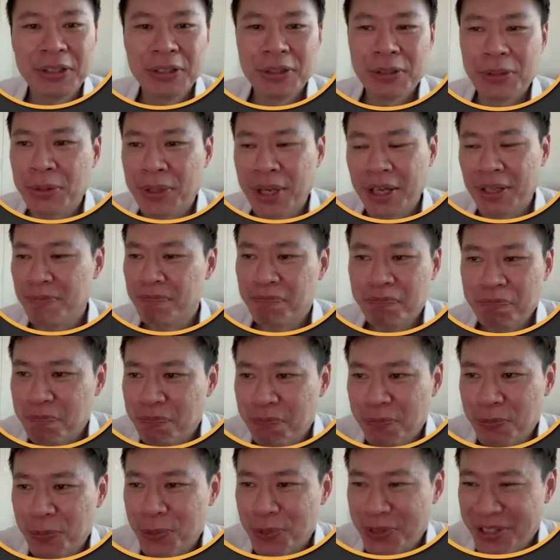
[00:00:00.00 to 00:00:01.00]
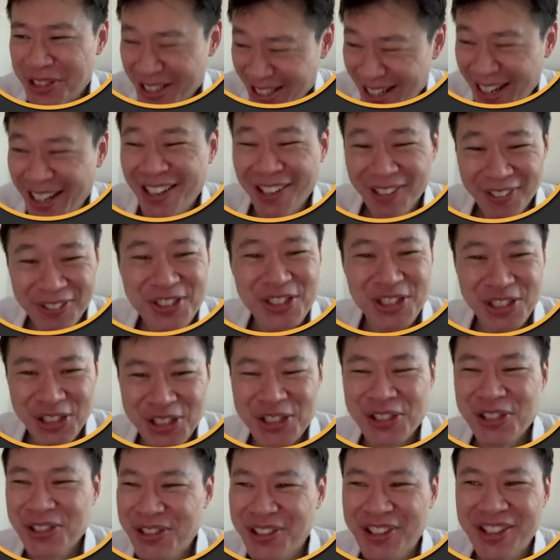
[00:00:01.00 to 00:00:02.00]
you can kind of
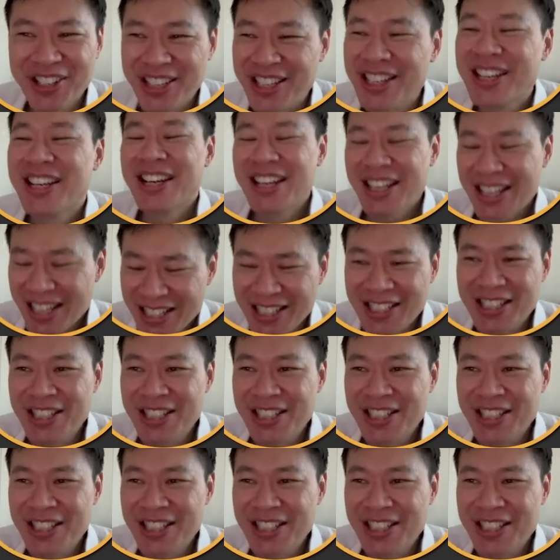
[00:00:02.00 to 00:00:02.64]
chill already. It